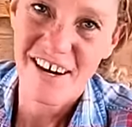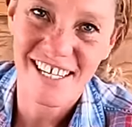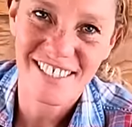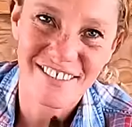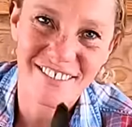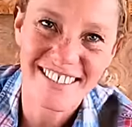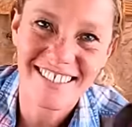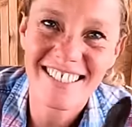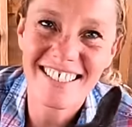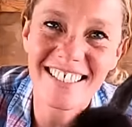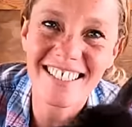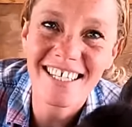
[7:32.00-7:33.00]
Alright, so
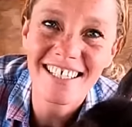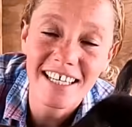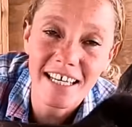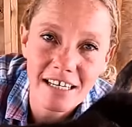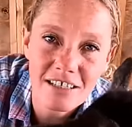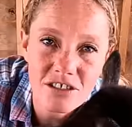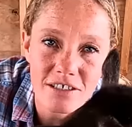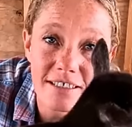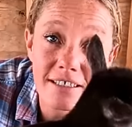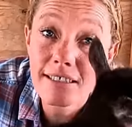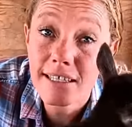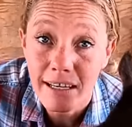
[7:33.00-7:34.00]
this is
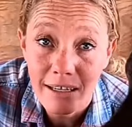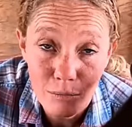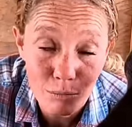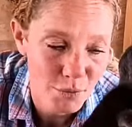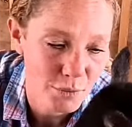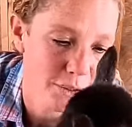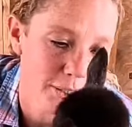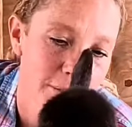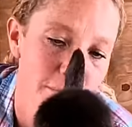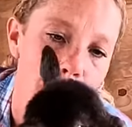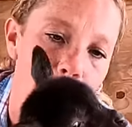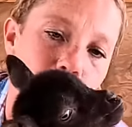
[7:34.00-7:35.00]
Acacia's 2nd
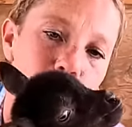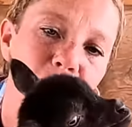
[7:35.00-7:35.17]
born.